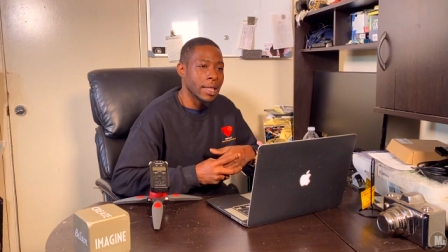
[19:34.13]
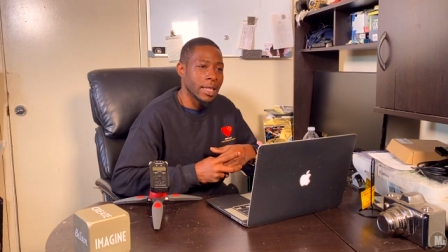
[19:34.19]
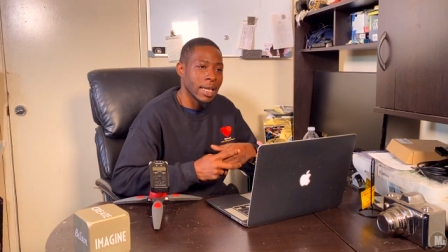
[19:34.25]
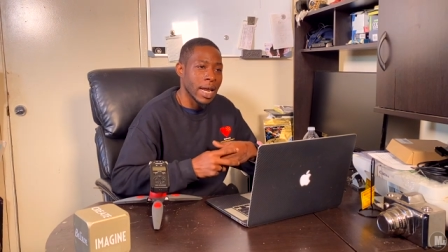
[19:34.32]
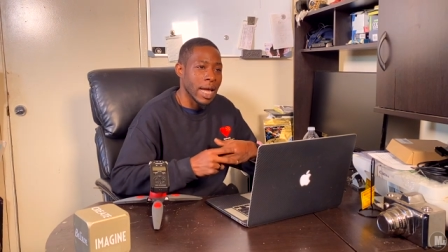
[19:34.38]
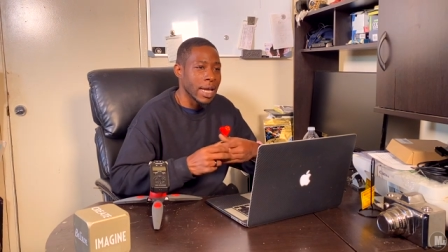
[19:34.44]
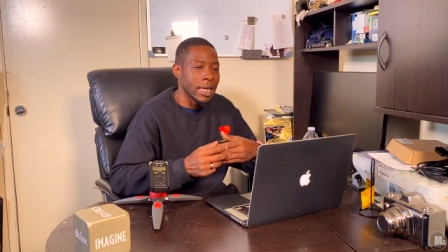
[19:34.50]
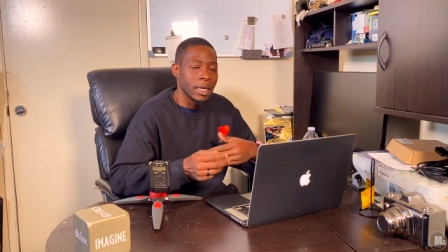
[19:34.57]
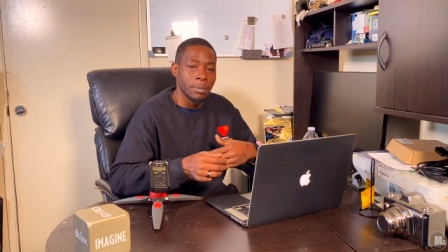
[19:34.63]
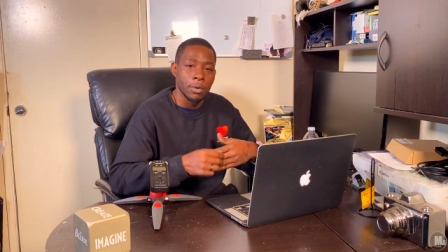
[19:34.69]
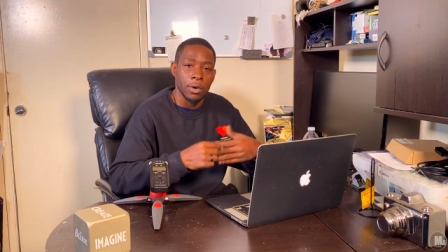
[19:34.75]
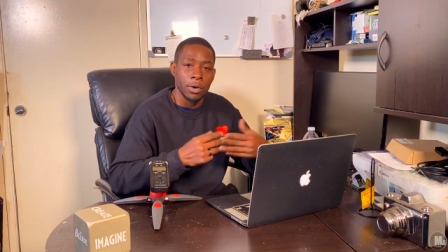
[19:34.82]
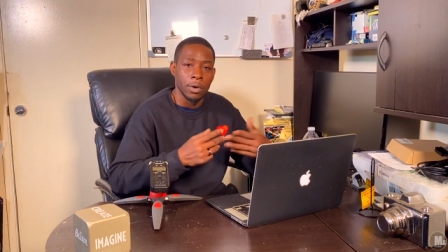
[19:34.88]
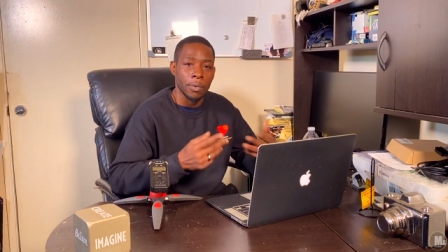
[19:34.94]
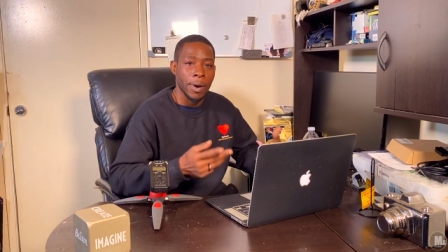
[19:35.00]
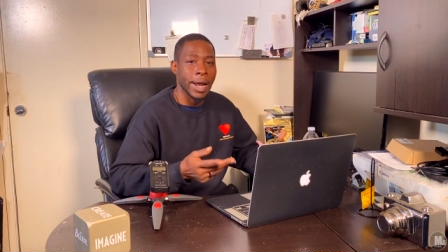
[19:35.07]
then I end up going
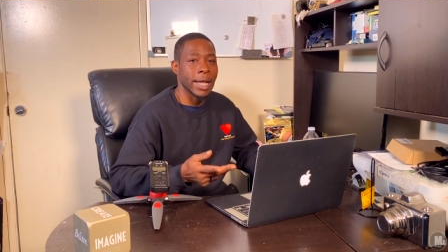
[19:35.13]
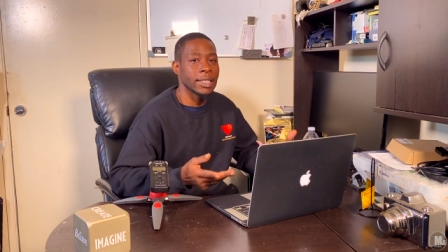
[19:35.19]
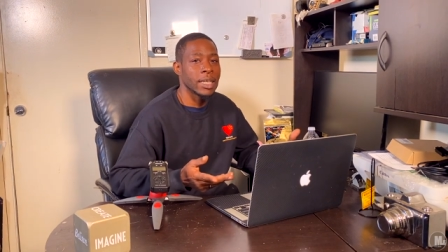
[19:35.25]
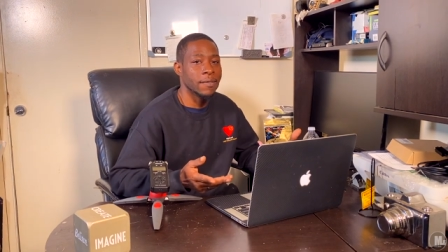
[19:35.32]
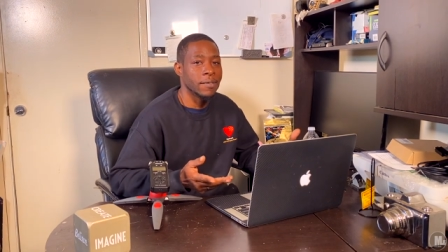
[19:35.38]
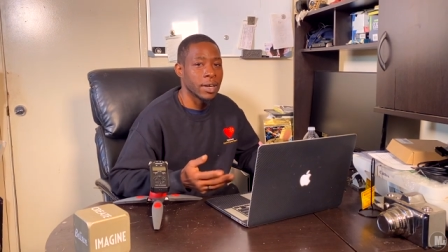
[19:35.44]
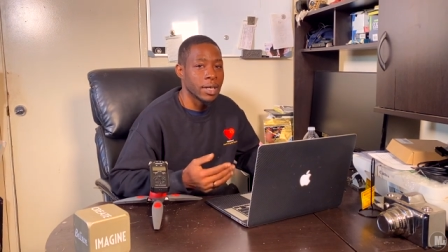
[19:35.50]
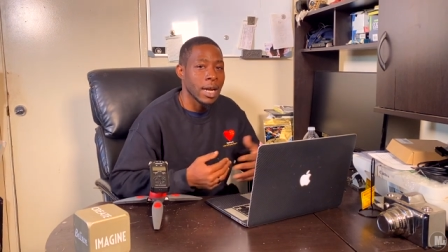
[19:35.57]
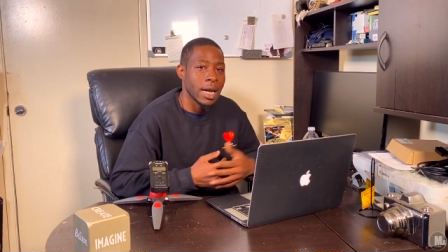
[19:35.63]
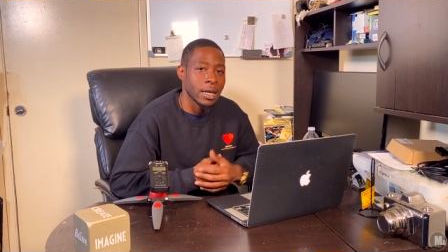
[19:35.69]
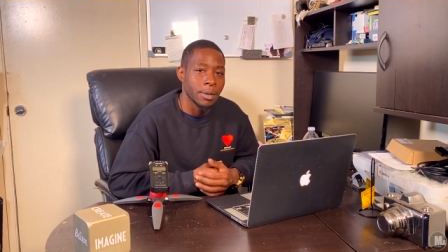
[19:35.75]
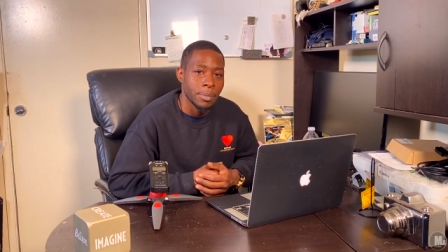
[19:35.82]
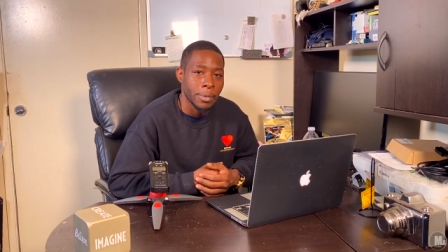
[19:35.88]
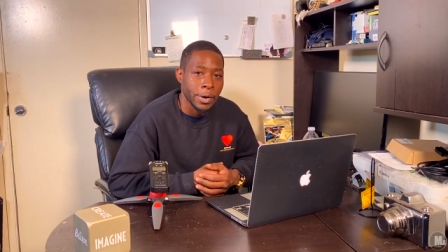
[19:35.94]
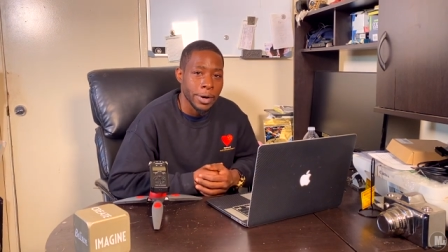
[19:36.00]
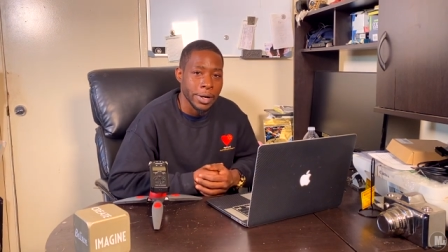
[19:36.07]
to work at 7 o'clock in the
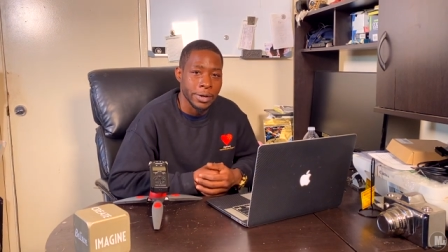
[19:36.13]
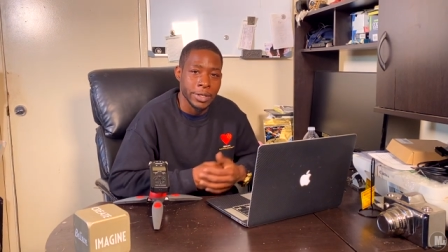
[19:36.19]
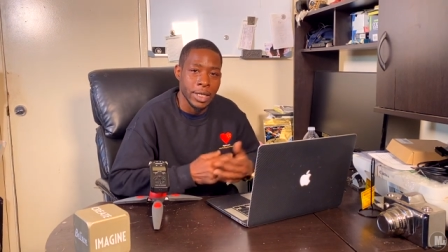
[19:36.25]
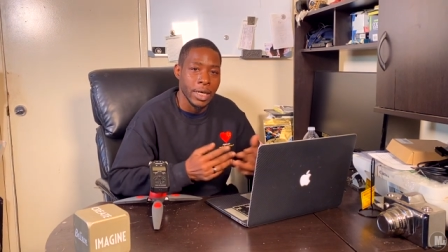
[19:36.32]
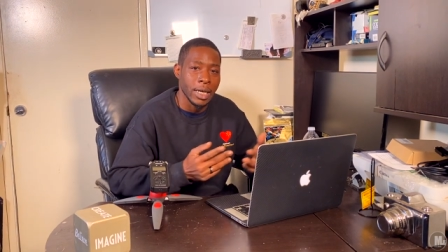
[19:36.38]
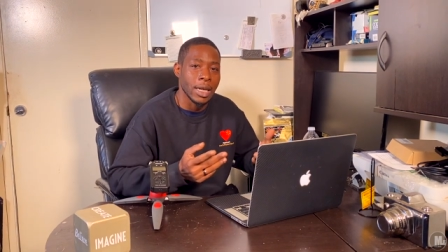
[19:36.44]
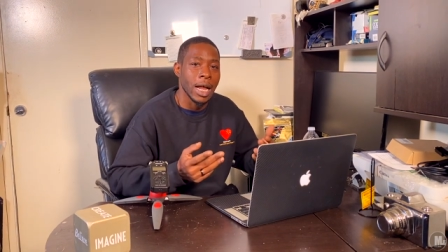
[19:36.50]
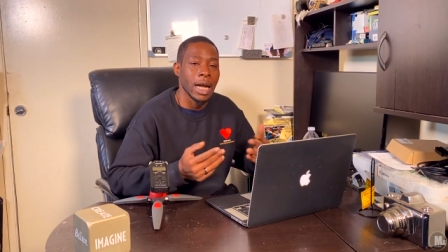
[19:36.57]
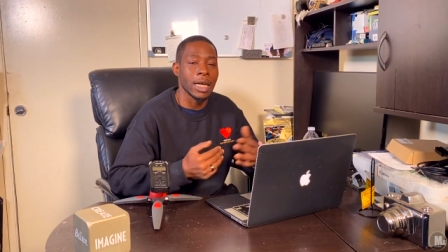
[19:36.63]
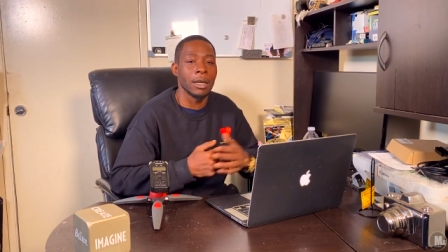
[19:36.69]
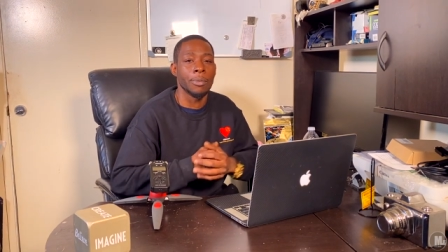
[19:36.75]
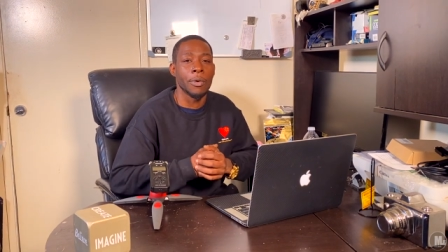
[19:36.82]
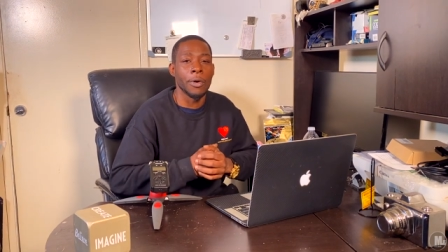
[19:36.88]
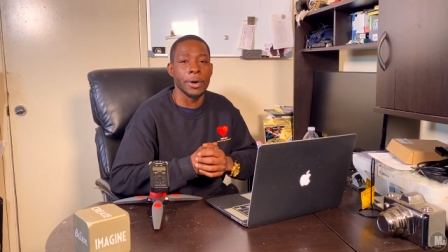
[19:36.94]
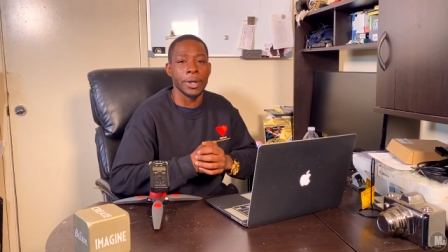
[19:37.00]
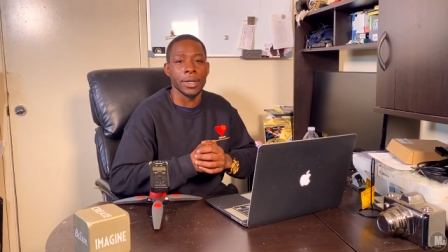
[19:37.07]
morning or 10 o'clock in the
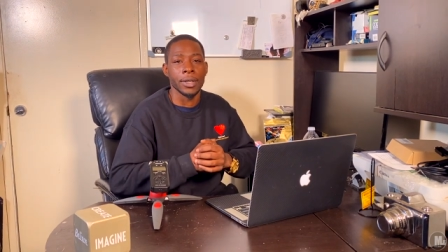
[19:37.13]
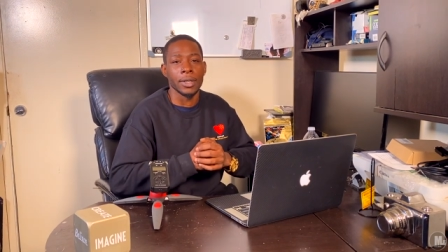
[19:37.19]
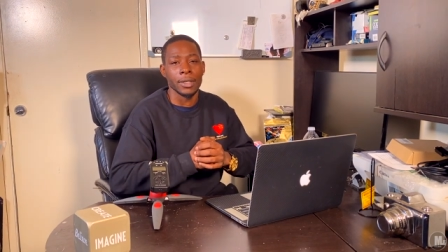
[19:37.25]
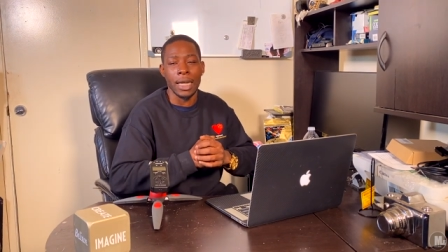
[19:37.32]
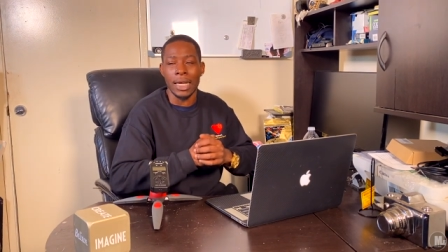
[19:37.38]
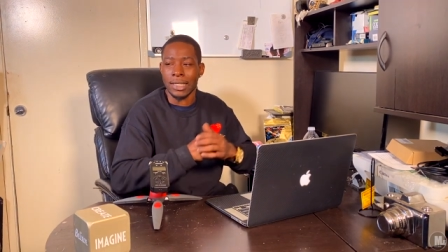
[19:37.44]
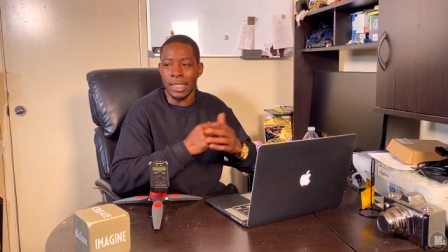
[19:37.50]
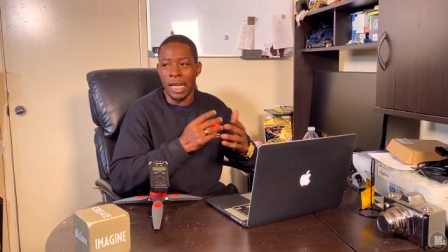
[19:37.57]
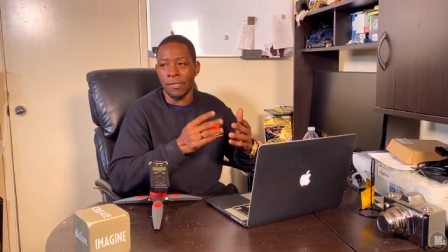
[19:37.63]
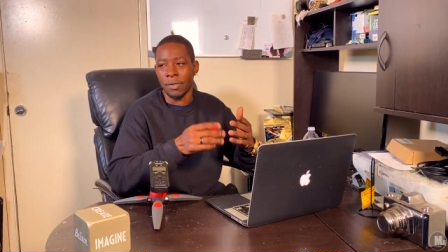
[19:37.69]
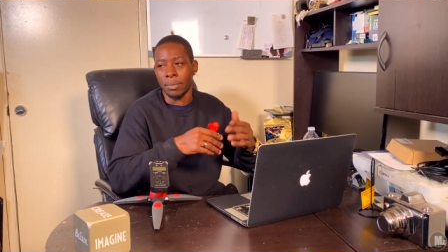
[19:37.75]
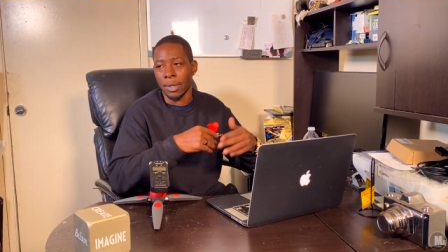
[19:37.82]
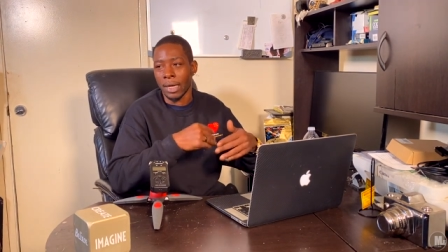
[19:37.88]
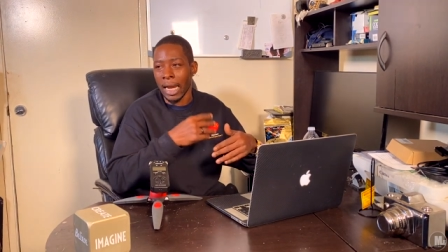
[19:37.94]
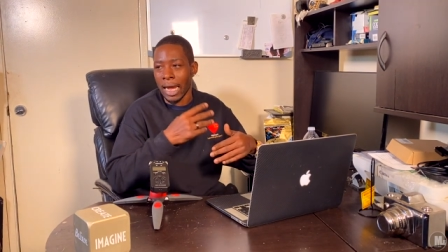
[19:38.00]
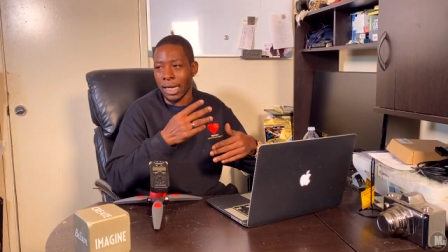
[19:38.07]
morning. Not 7,
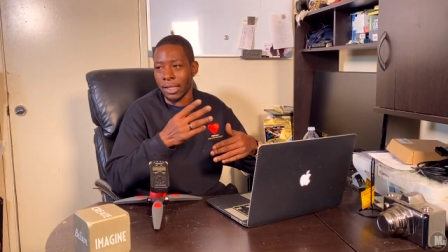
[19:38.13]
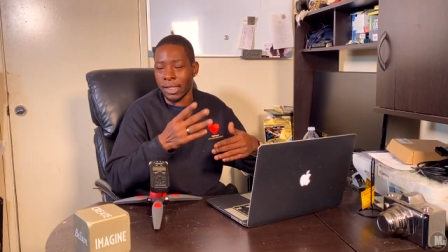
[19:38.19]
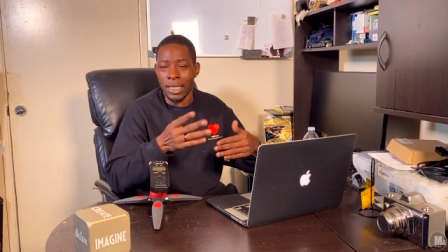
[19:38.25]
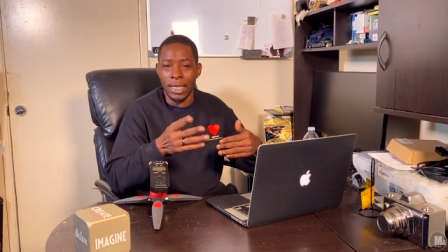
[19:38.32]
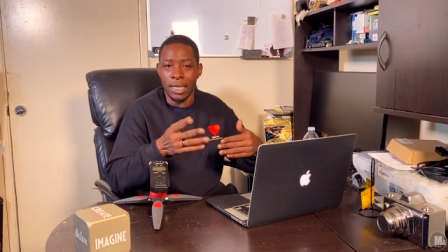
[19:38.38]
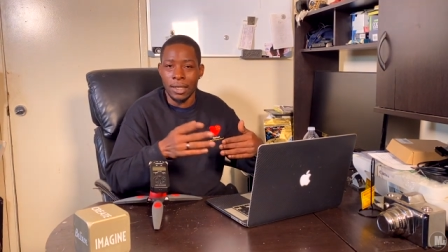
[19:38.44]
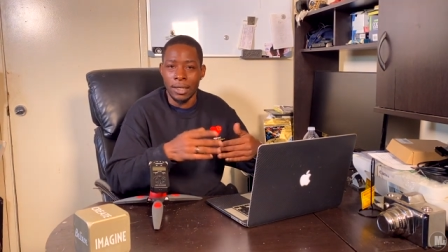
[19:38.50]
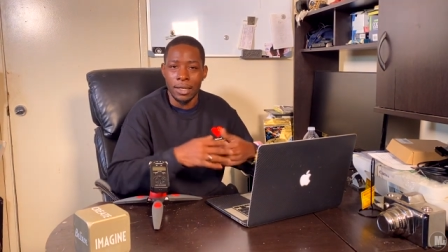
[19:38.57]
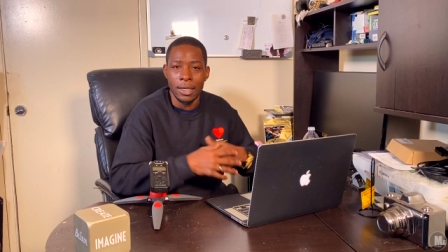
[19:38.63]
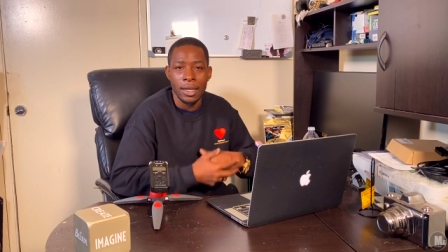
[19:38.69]
but like 10